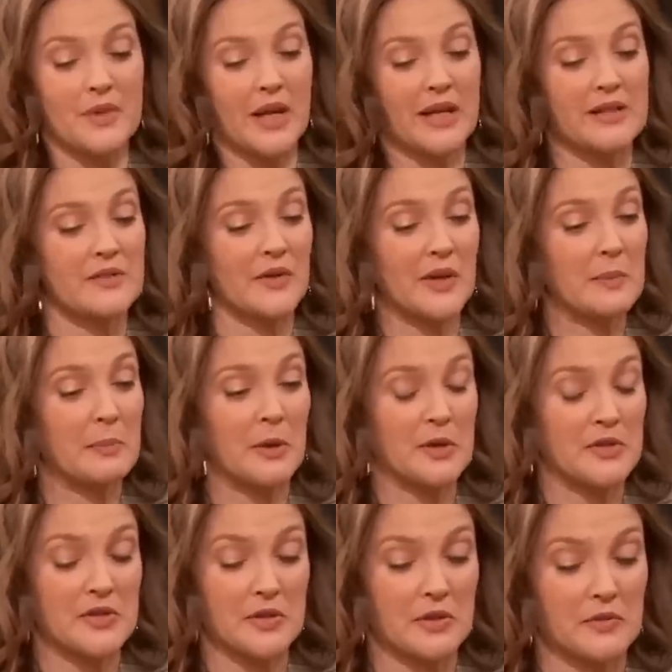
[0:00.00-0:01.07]
it's very
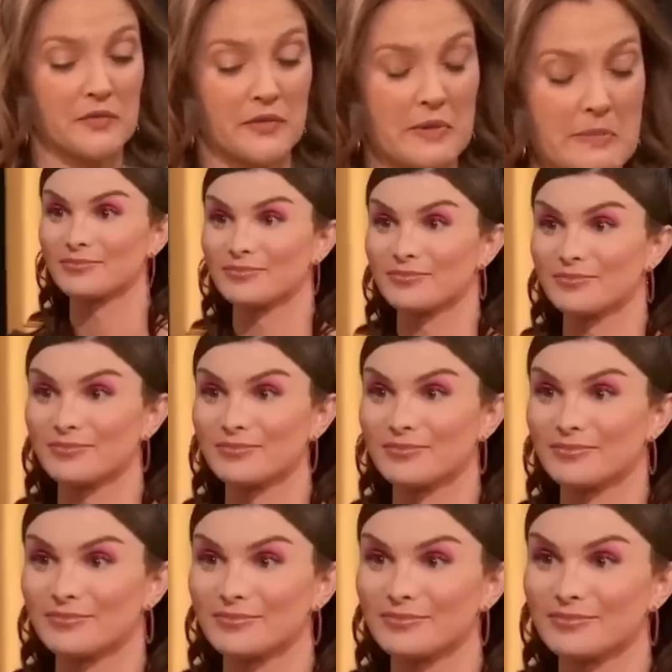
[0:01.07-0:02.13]
personal for me
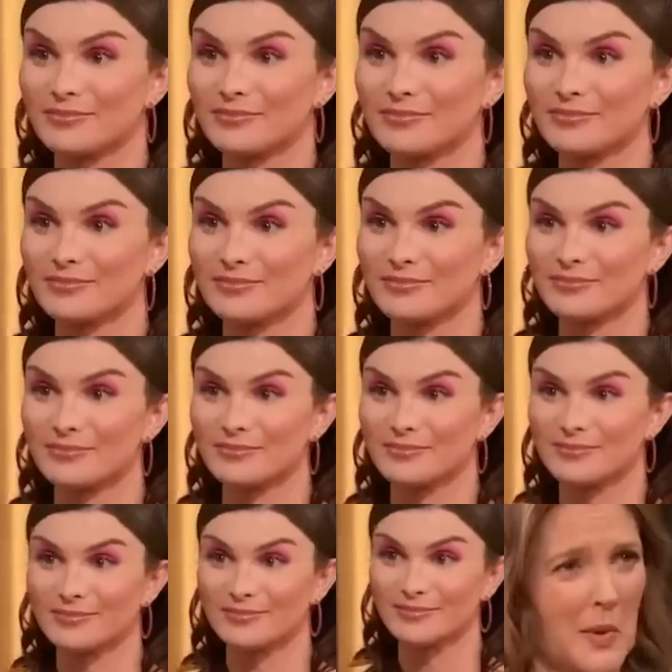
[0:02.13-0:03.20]
in a
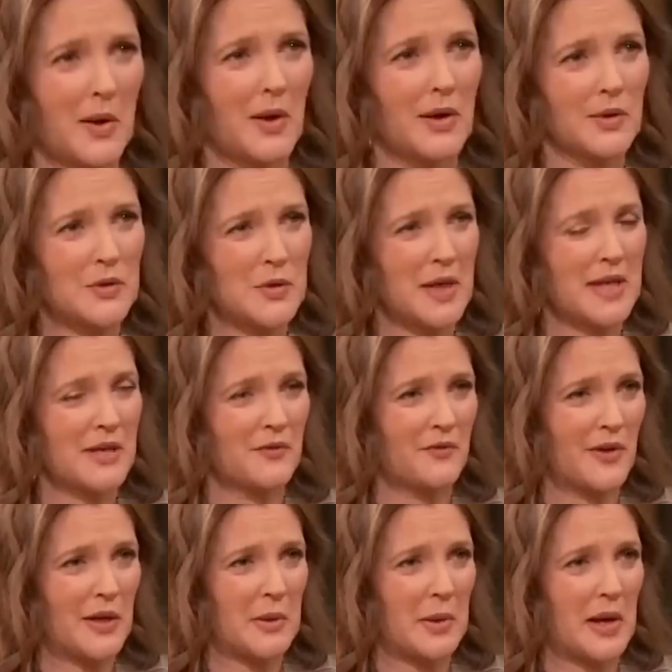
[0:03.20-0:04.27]
world where we're all trying to
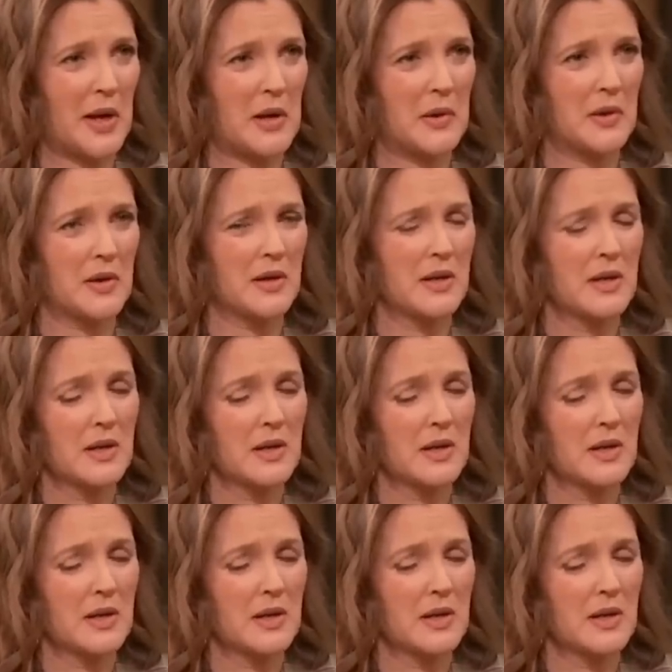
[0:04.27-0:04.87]
figure out